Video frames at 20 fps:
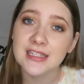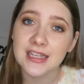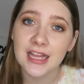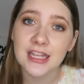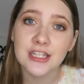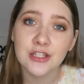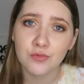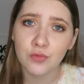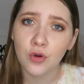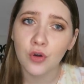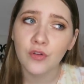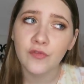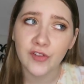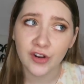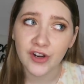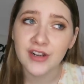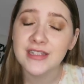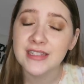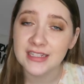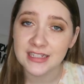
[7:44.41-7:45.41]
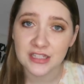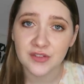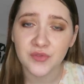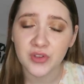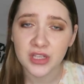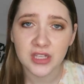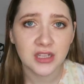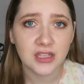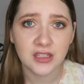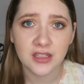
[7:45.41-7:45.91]
Zed's role very
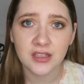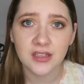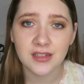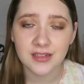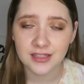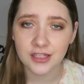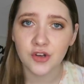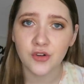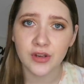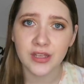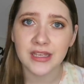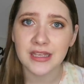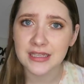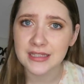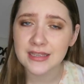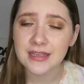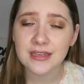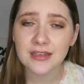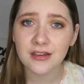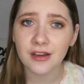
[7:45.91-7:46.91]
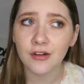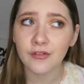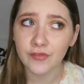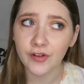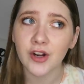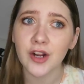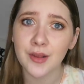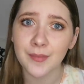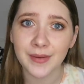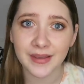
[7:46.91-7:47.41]
significantly, considering he's like a
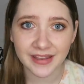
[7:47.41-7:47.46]
very